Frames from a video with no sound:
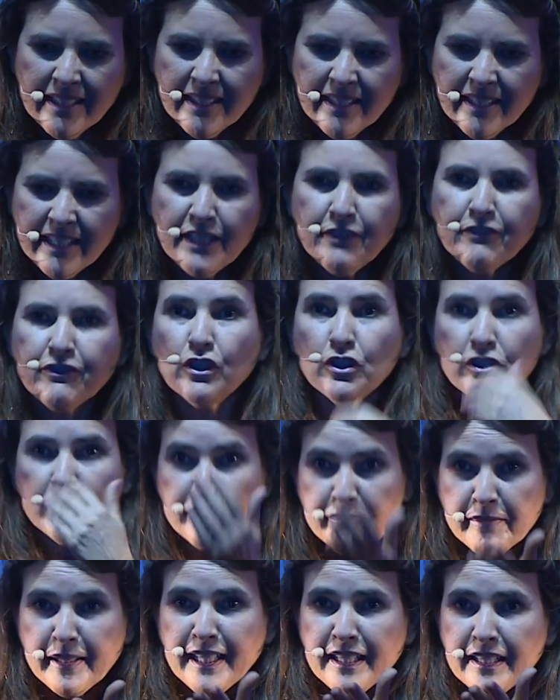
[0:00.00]
In front
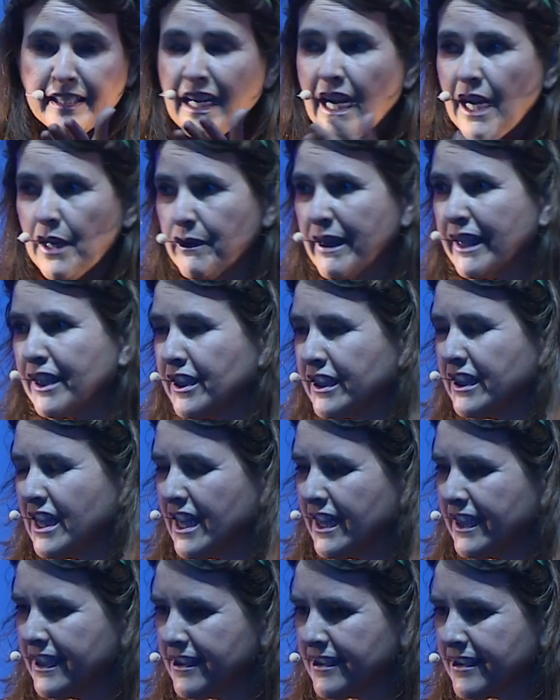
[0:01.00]
of me, I
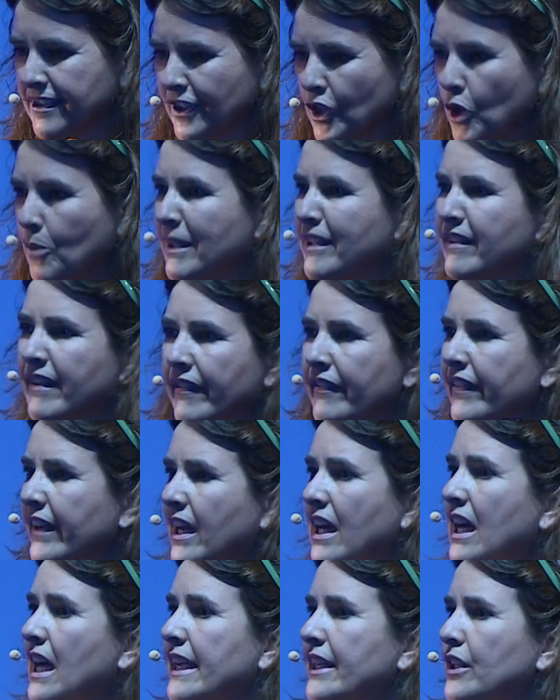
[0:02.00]
recognized Comandante
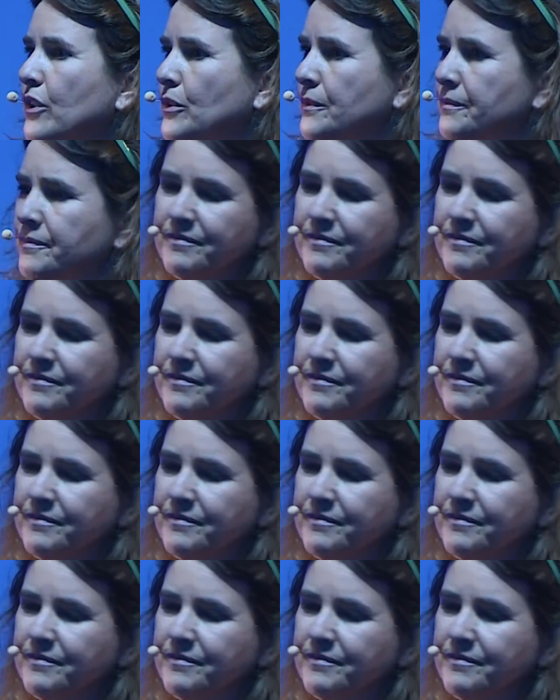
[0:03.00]
Jairo.